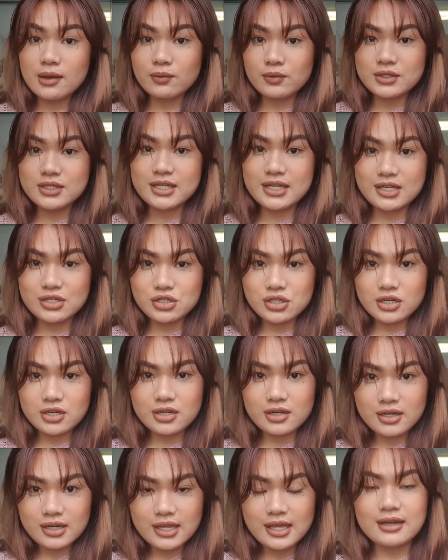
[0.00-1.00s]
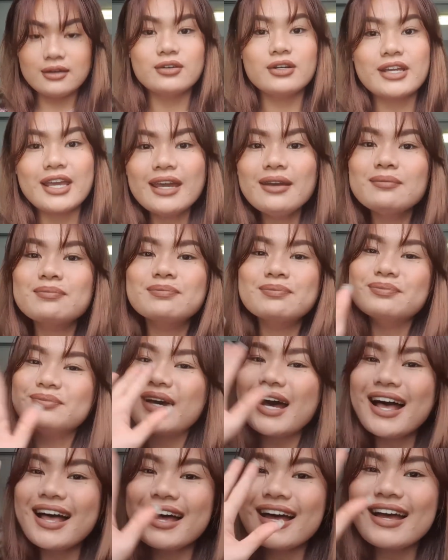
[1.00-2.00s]
we see each other again. Okay,
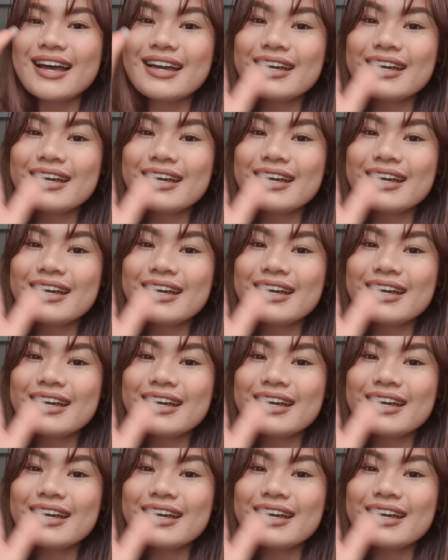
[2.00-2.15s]
bye.